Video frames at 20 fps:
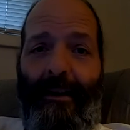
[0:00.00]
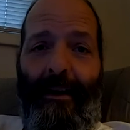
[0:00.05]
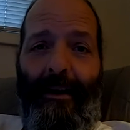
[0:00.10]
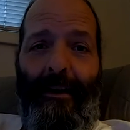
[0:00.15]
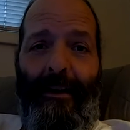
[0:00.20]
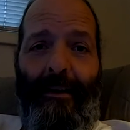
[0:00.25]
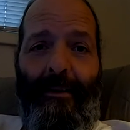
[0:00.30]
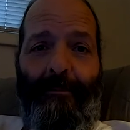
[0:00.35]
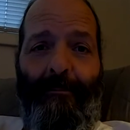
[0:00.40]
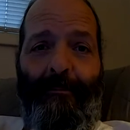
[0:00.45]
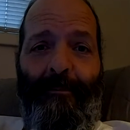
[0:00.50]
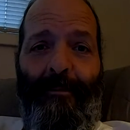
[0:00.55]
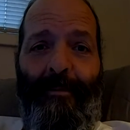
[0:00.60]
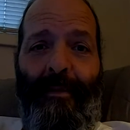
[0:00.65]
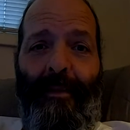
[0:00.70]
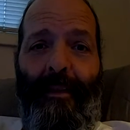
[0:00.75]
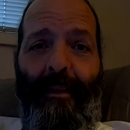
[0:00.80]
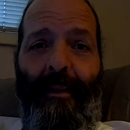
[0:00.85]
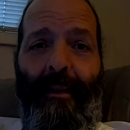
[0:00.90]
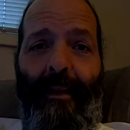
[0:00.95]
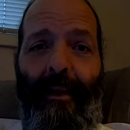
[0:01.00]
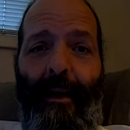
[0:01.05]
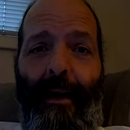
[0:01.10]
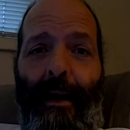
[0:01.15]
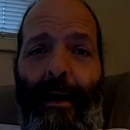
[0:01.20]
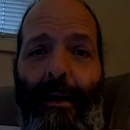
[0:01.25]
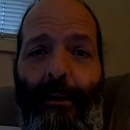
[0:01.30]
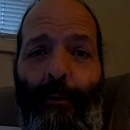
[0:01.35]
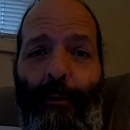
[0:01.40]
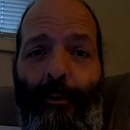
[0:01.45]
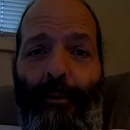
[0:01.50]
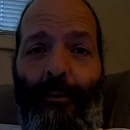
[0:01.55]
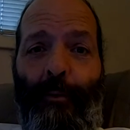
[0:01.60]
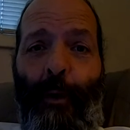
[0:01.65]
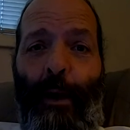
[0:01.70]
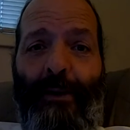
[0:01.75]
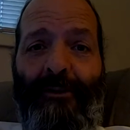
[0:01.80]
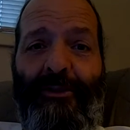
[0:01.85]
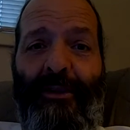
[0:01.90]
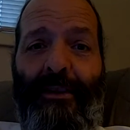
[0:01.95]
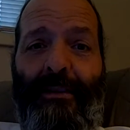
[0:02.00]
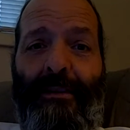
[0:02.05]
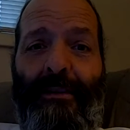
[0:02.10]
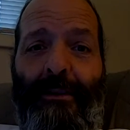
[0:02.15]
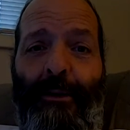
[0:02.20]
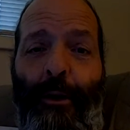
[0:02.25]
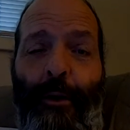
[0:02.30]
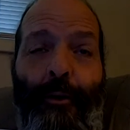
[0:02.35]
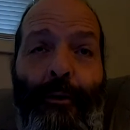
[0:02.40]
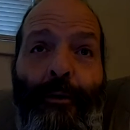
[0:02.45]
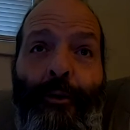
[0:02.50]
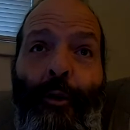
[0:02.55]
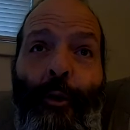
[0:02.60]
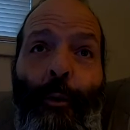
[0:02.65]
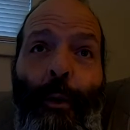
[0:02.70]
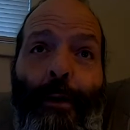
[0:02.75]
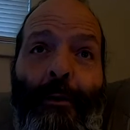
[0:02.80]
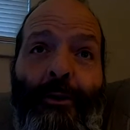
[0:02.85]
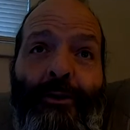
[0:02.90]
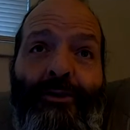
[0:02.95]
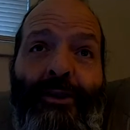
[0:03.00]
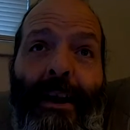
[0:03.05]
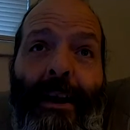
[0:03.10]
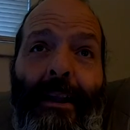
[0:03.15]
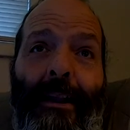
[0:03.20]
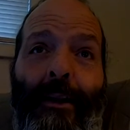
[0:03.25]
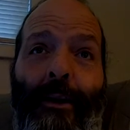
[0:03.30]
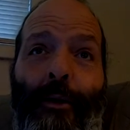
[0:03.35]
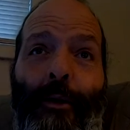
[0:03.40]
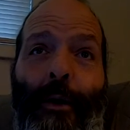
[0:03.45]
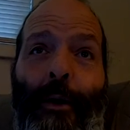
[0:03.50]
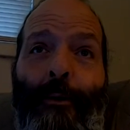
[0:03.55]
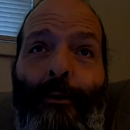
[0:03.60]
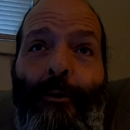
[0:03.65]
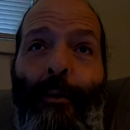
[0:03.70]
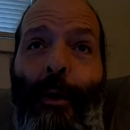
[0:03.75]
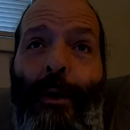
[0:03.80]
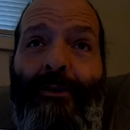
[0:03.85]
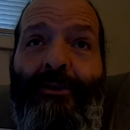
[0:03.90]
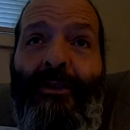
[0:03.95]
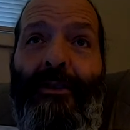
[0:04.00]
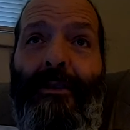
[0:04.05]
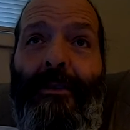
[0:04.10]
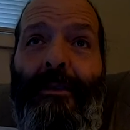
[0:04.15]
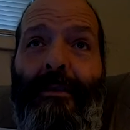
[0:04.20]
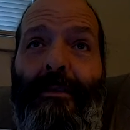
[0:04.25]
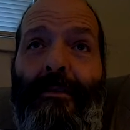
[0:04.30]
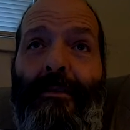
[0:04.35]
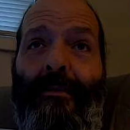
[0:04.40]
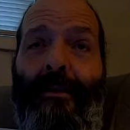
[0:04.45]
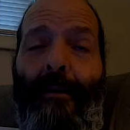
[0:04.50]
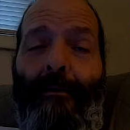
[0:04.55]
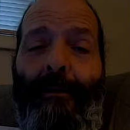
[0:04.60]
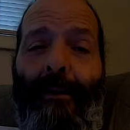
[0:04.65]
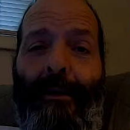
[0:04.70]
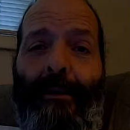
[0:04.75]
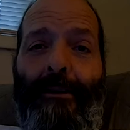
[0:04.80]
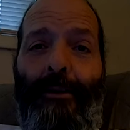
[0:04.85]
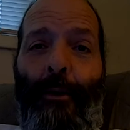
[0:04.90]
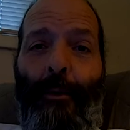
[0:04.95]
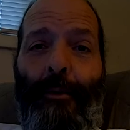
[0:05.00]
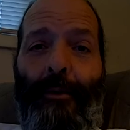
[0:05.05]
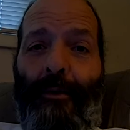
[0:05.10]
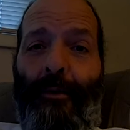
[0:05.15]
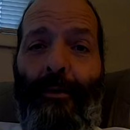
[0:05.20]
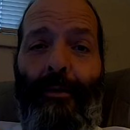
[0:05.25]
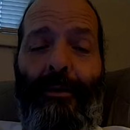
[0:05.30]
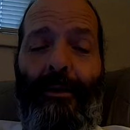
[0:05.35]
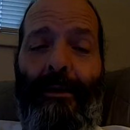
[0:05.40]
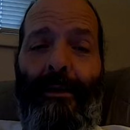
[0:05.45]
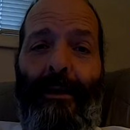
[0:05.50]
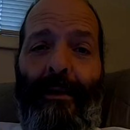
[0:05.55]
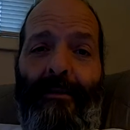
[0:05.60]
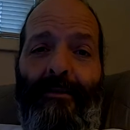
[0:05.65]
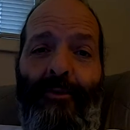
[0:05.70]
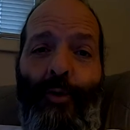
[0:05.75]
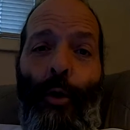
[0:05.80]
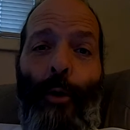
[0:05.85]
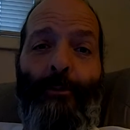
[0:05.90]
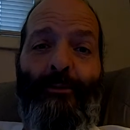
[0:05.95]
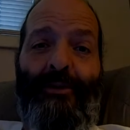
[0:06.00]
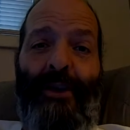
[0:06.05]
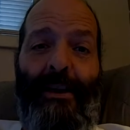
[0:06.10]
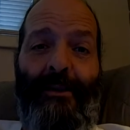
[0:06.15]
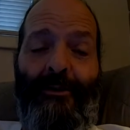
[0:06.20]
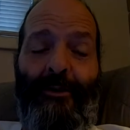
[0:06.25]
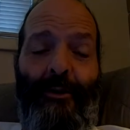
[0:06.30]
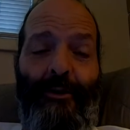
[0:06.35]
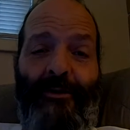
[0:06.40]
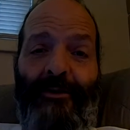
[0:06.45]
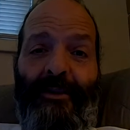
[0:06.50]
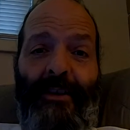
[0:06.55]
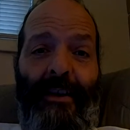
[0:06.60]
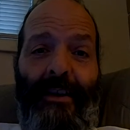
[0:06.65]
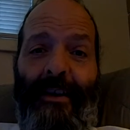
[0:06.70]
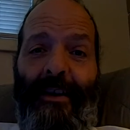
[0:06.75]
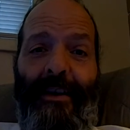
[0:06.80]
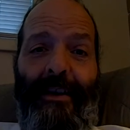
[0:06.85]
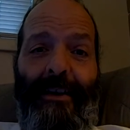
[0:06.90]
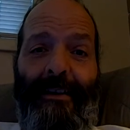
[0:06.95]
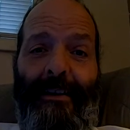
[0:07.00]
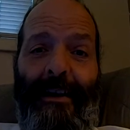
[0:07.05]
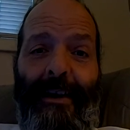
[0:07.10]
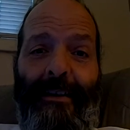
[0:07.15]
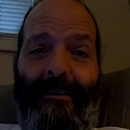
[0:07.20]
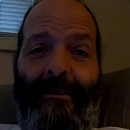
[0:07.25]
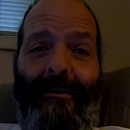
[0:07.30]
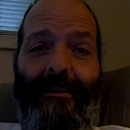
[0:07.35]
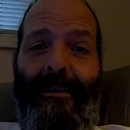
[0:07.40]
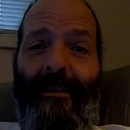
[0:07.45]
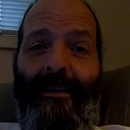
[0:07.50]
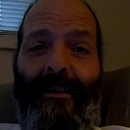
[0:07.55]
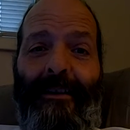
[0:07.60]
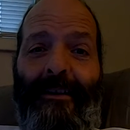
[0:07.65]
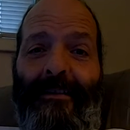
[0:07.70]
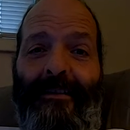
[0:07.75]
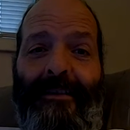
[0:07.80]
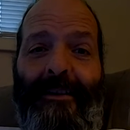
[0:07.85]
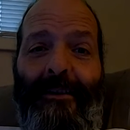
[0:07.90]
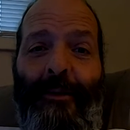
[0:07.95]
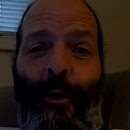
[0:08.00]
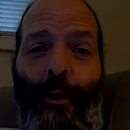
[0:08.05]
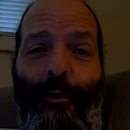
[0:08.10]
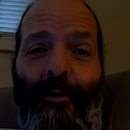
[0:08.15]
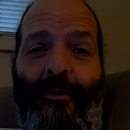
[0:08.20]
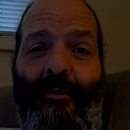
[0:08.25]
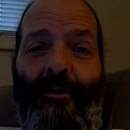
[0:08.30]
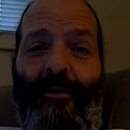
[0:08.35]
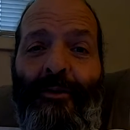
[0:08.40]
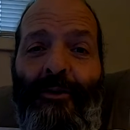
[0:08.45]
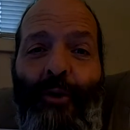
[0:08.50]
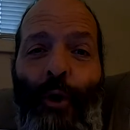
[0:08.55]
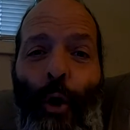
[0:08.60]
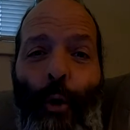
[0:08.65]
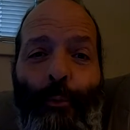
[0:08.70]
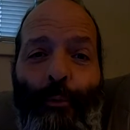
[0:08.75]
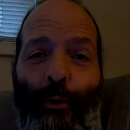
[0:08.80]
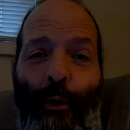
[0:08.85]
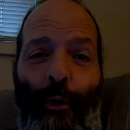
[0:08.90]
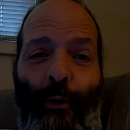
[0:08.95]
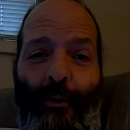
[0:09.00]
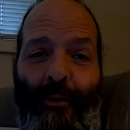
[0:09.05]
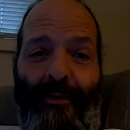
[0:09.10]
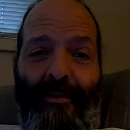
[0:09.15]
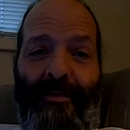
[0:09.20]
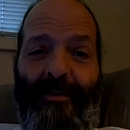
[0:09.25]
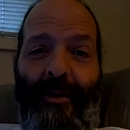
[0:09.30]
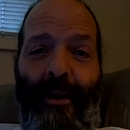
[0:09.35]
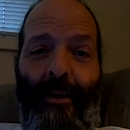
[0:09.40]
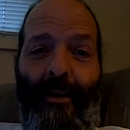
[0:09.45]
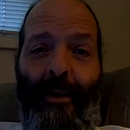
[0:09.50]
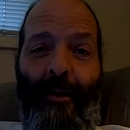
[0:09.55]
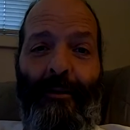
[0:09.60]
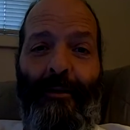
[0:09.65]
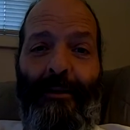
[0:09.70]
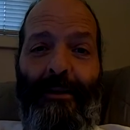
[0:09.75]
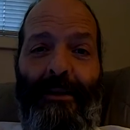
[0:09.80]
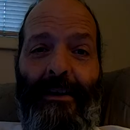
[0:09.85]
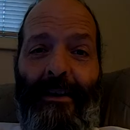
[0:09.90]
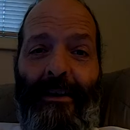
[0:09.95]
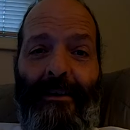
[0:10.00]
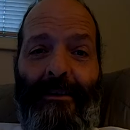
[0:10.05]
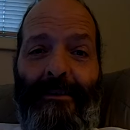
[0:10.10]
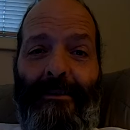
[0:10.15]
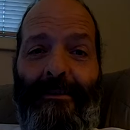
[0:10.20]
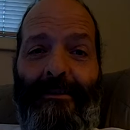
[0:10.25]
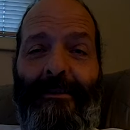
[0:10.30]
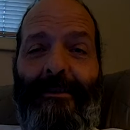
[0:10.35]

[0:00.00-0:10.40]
I was watching, the Weather Channel, or I was watching stuff like, with the storm chasers, and I see those GoPros stuck on the